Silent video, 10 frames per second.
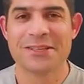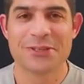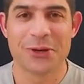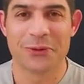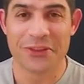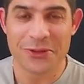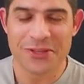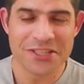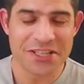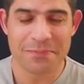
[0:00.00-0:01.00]
So the
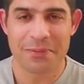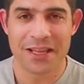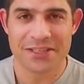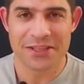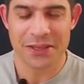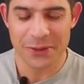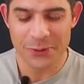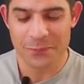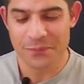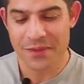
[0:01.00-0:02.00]
UTG plus
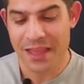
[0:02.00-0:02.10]
2